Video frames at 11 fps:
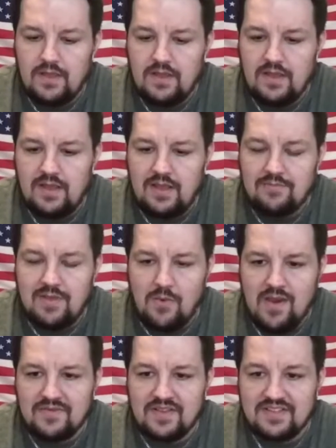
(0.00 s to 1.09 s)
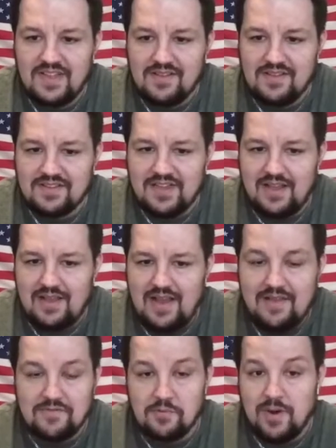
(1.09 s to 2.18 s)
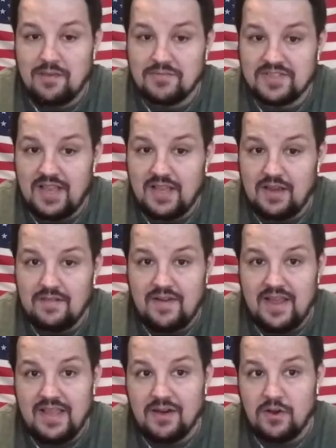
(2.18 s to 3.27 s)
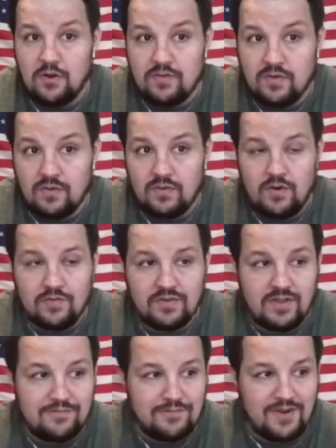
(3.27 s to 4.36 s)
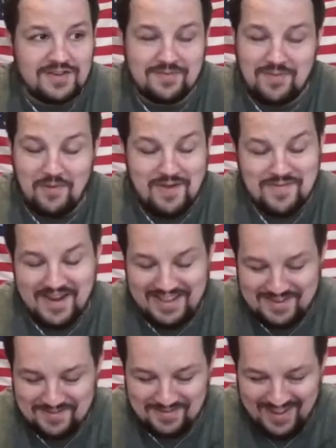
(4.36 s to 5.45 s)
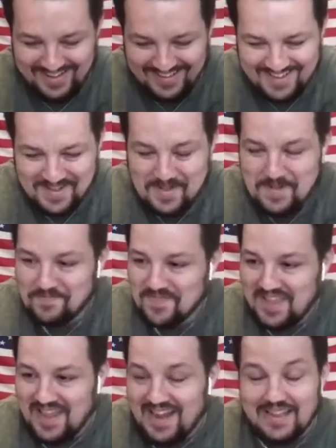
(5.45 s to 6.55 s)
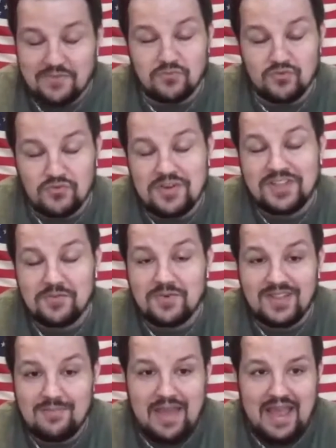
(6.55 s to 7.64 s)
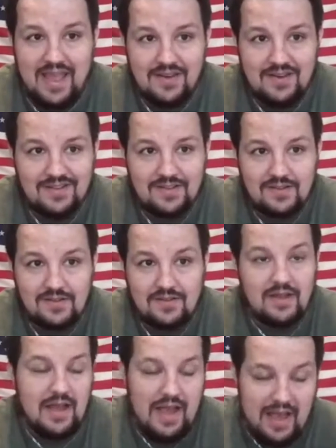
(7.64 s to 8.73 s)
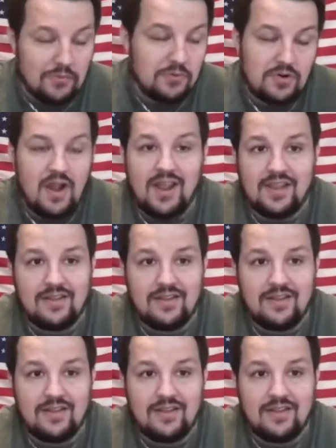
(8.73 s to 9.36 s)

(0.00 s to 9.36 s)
and my wife can tell you this, I have no problem saying it. If I get overly frustrated, my wife and I get in a fight, and I get really, really mad, I will cry,